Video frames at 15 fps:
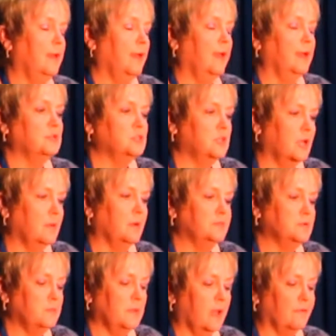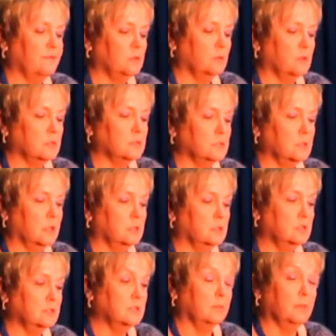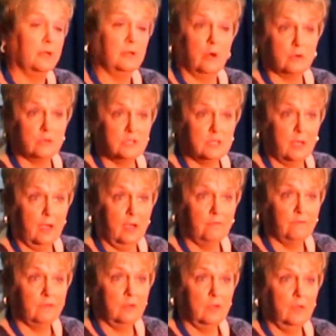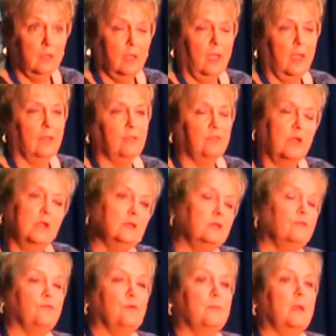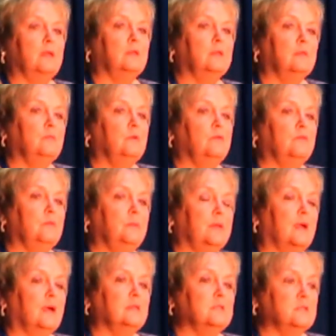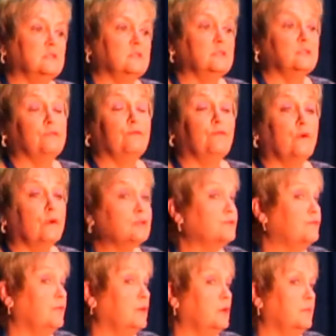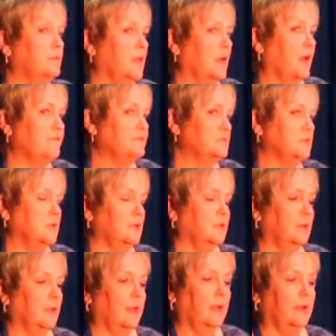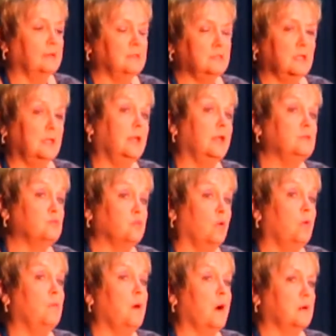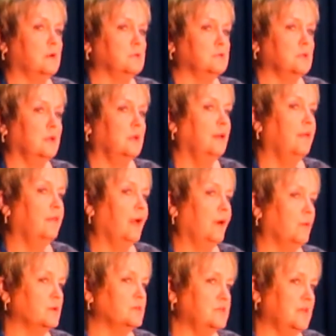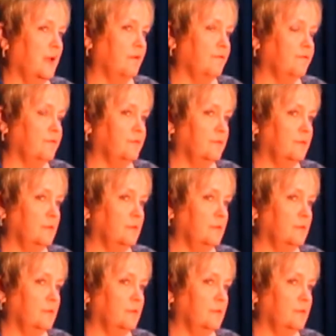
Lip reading: and she came up to me afterwards and she said, my daughter's deaf, and thank you for making the movie, because this is the first film that I've seen that had teenage role models that were deaf